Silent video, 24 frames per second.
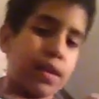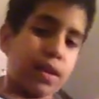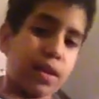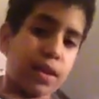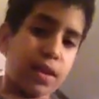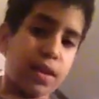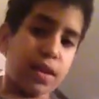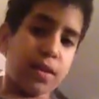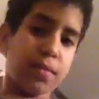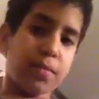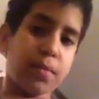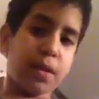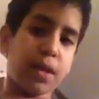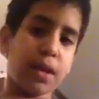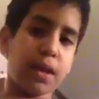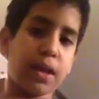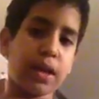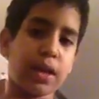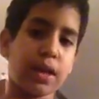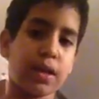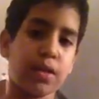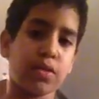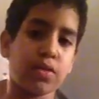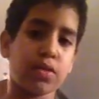in my
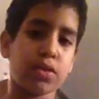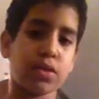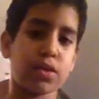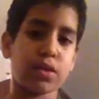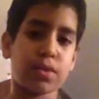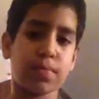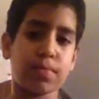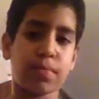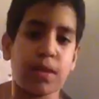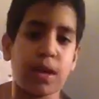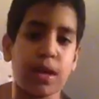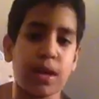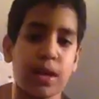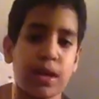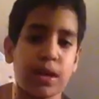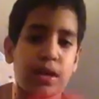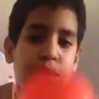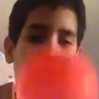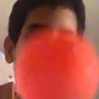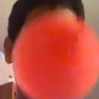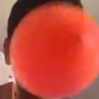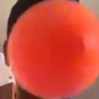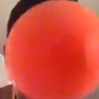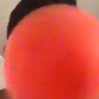house,
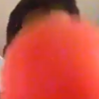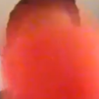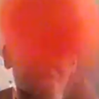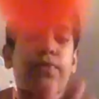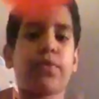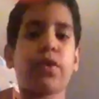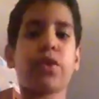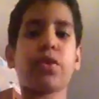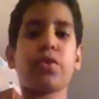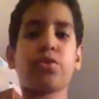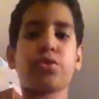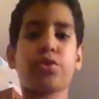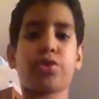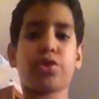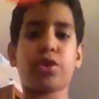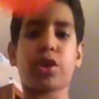my father's